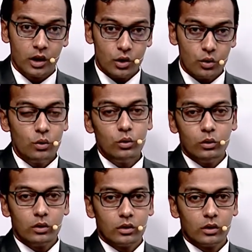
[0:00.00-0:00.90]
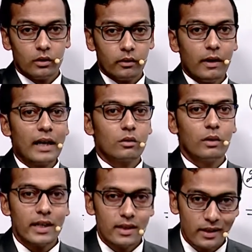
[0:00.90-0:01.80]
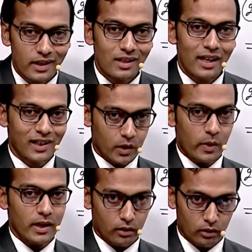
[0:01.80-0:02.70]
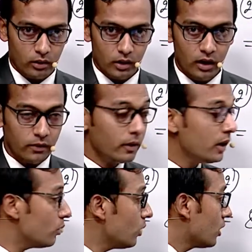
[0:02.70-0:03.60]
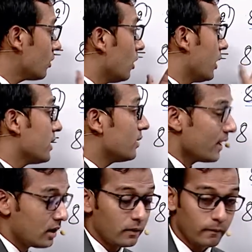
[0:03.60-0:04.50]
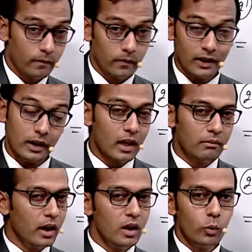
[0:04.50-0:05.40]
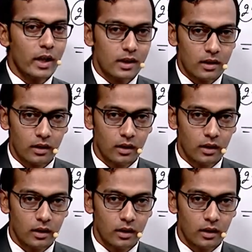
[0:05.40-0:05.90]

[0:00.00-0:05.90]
to factorize this expression. If we do not arrange this, there are many ways.